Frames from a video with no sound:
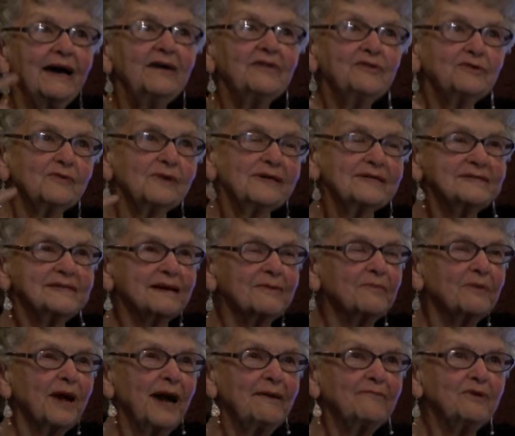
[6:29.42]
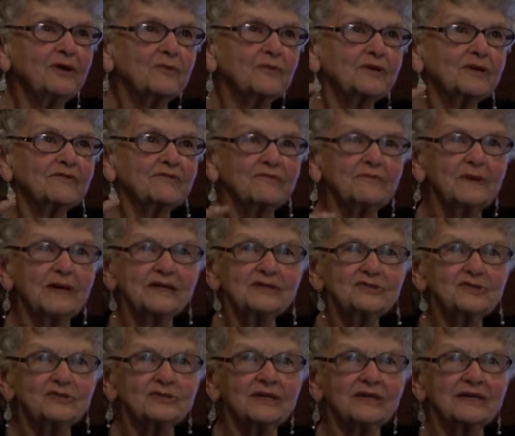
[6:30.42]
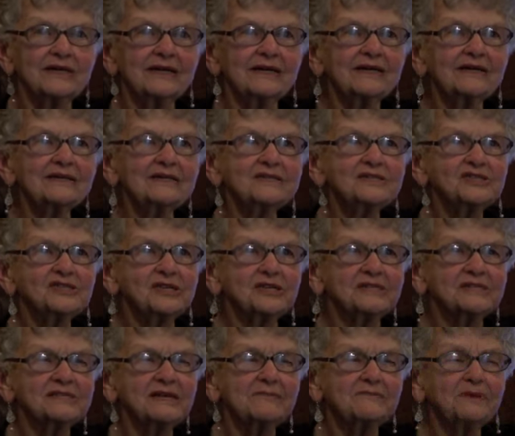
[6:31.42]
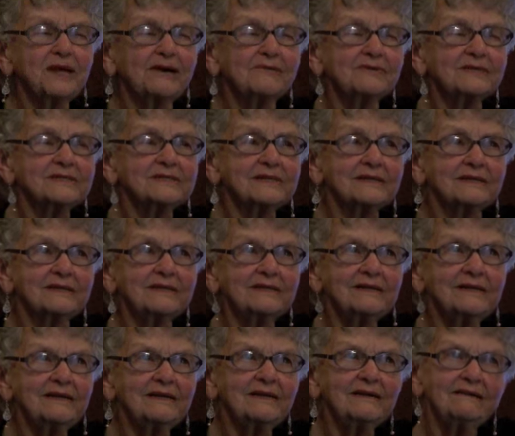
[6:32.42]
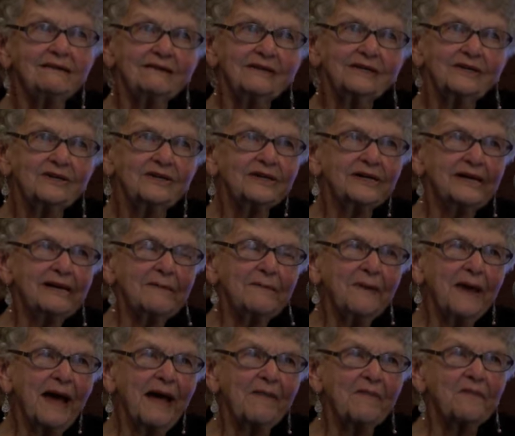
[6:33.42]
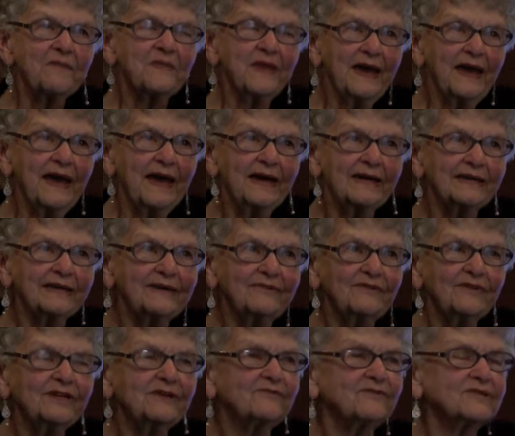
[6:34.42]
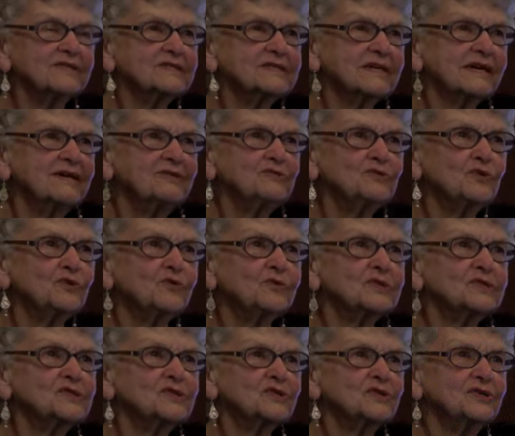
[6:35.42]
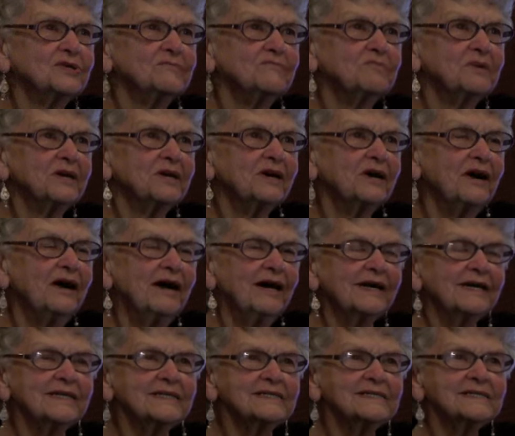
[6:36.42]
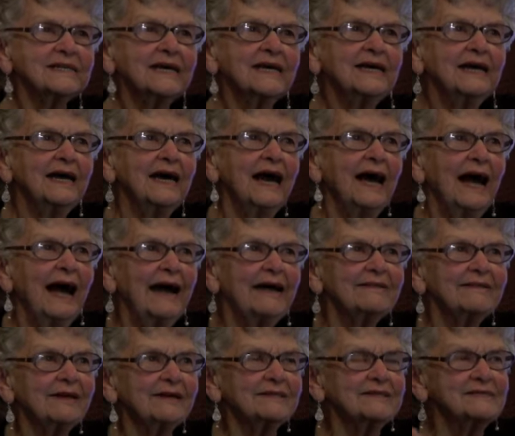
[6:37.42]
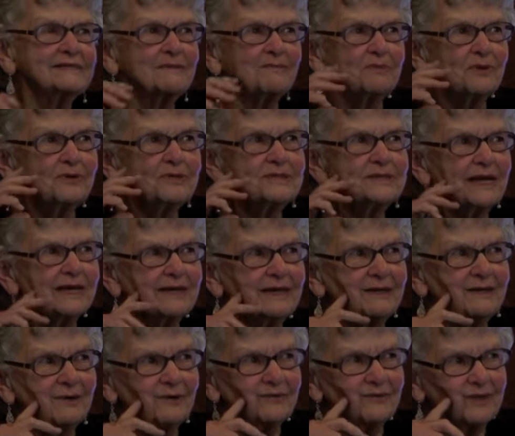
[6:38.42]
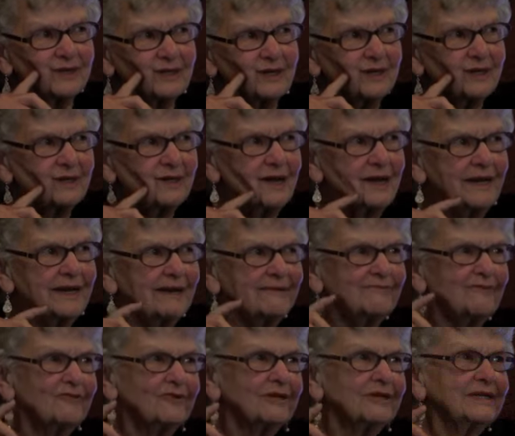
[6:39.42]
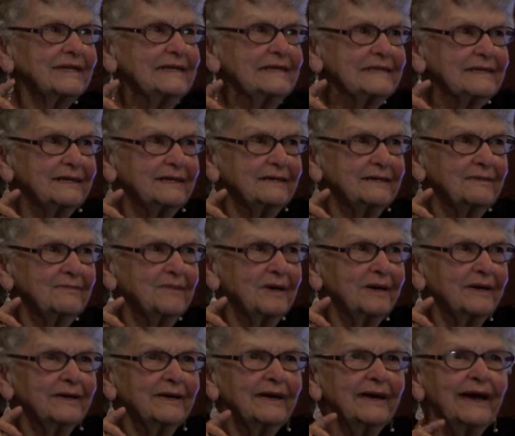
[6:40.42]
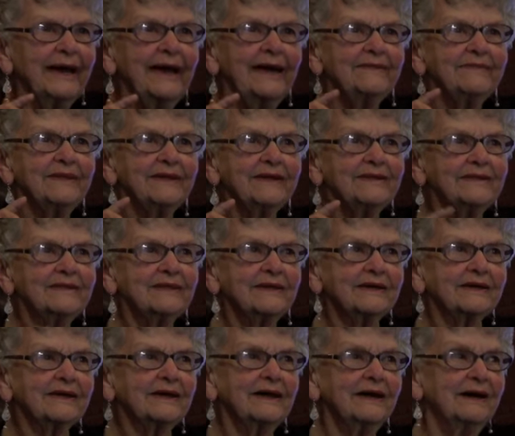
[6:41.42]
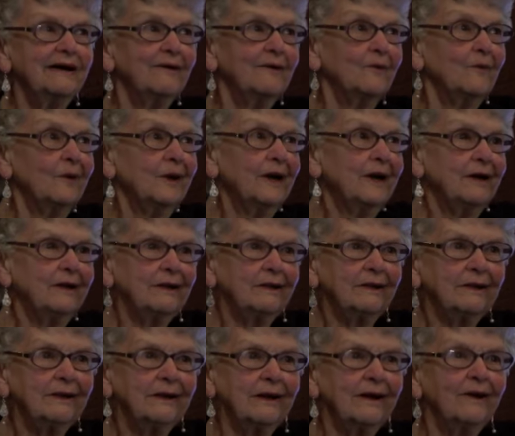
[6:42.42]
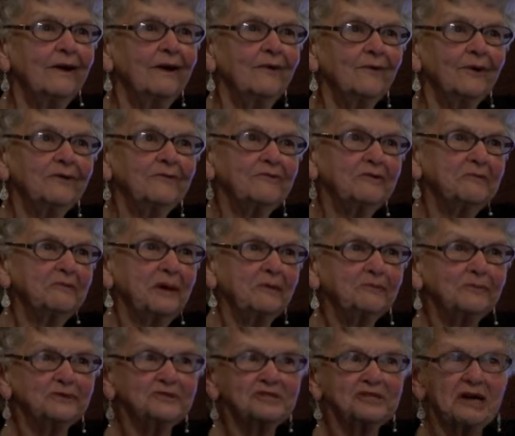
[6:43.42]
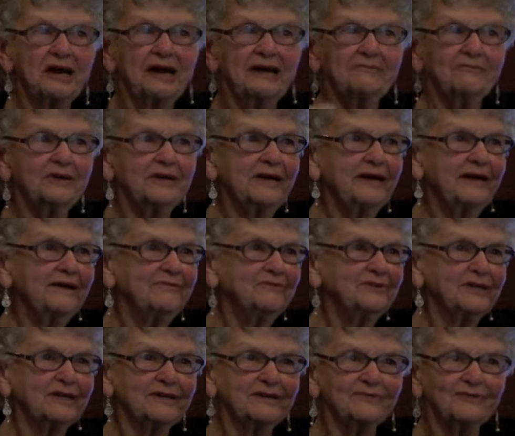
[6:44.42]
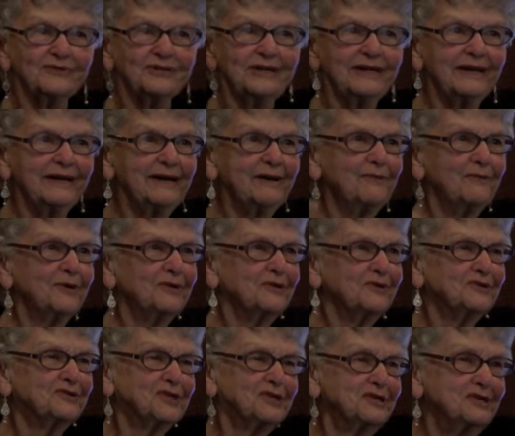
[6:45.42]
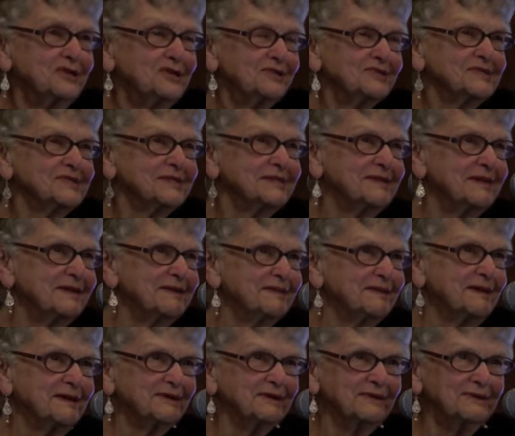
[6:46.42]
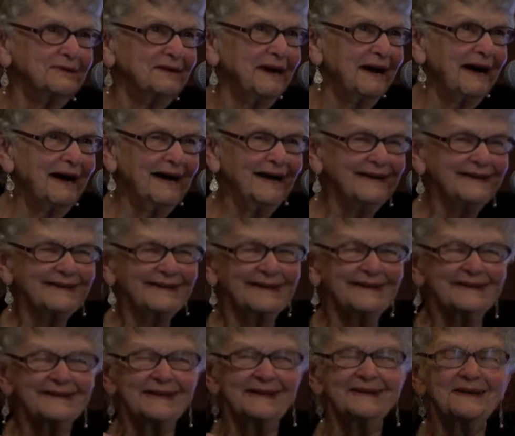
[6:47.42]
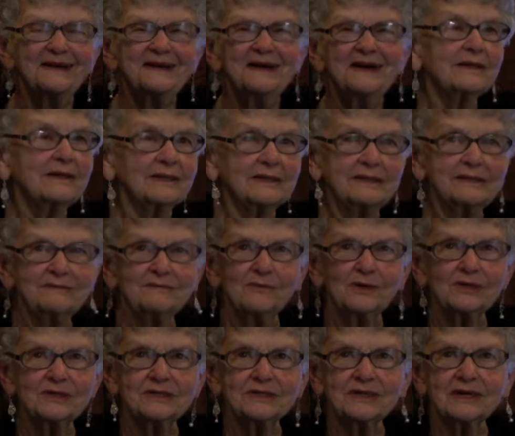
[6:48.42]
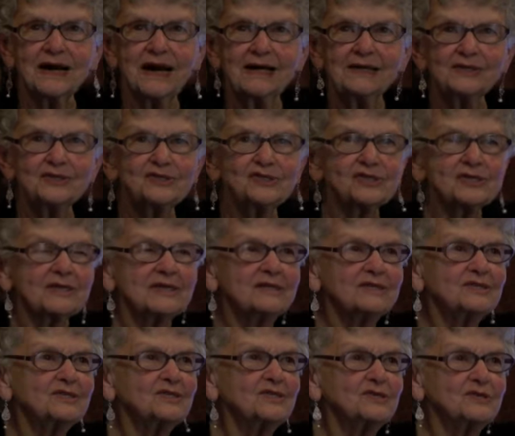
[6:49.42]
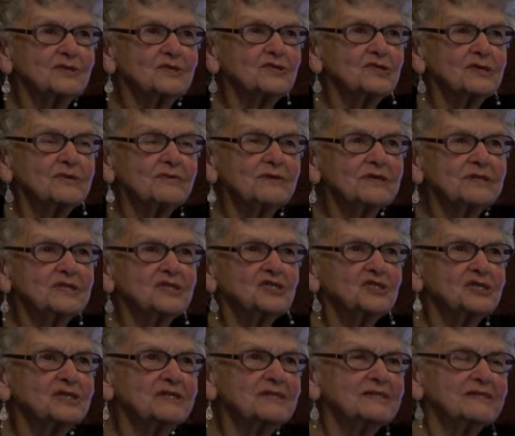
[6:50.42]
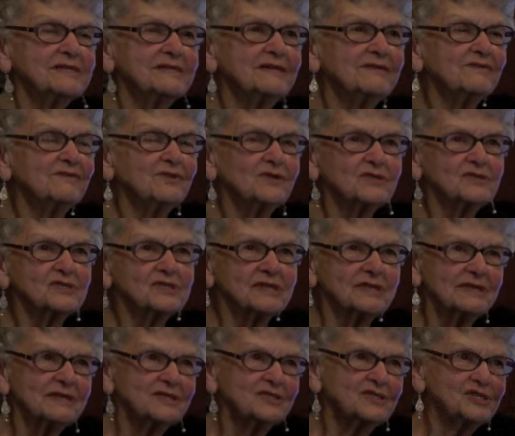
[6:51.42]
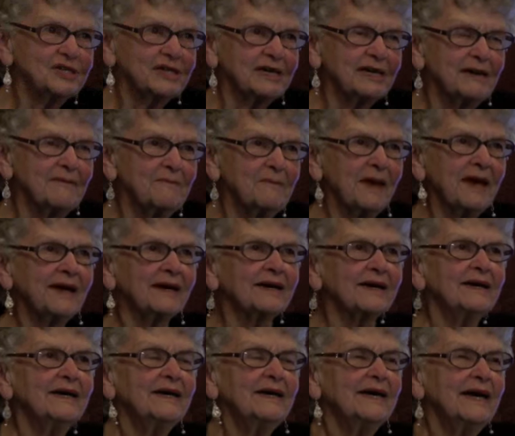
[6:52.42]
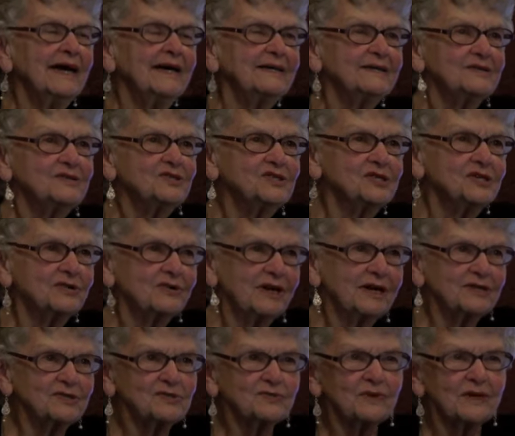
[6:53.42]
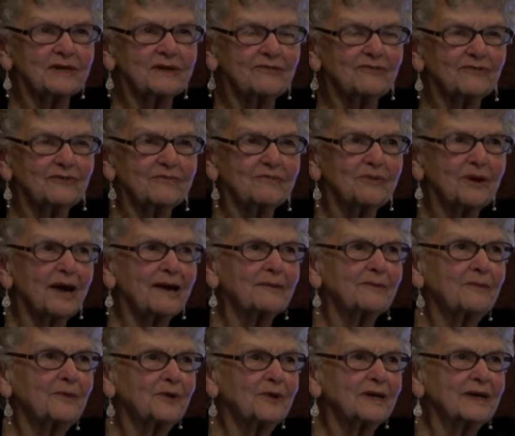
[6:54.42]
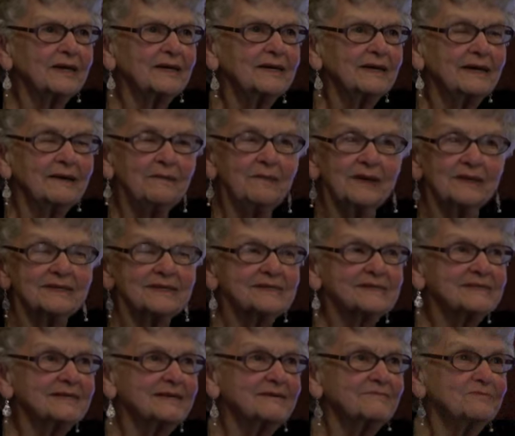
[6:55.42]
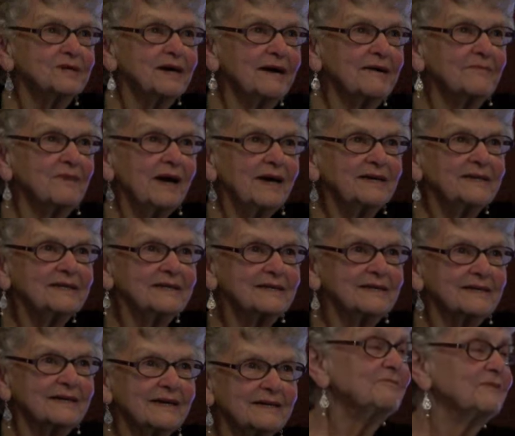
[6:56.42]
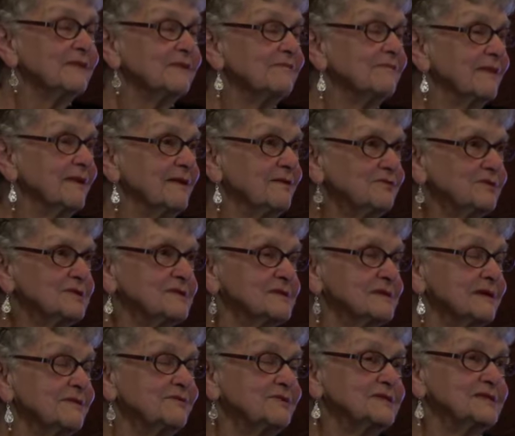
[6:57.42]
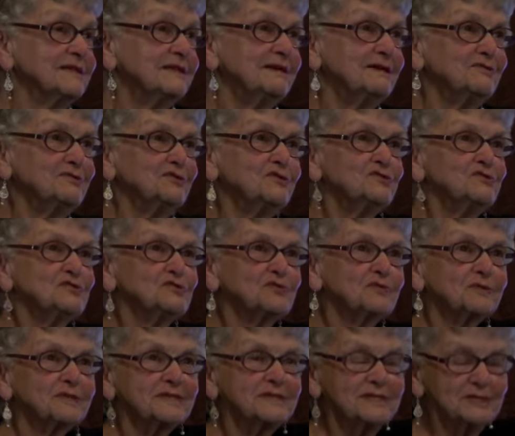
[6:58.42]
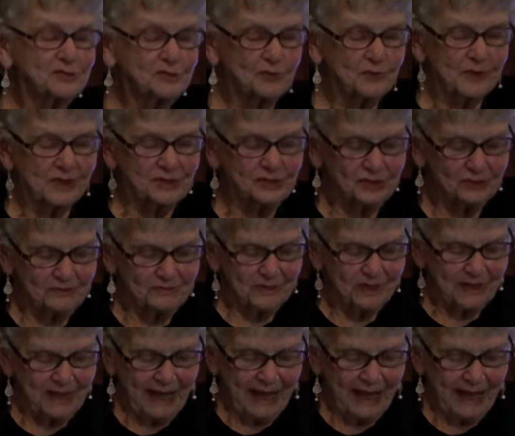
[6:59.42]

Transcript: Otherwise, I probably would have majored in English, except I was a little leery about that, even if the schedule was good, because I thought, suppose I get over there and I'm really dumb, and they think, well, we remember John, we have to give her an A whether she knows anything or not. Glenn went to college then too. She went to Genesee at first, and then she came back and she graduated from Brockport about the same time I did. It was an unusual situation, but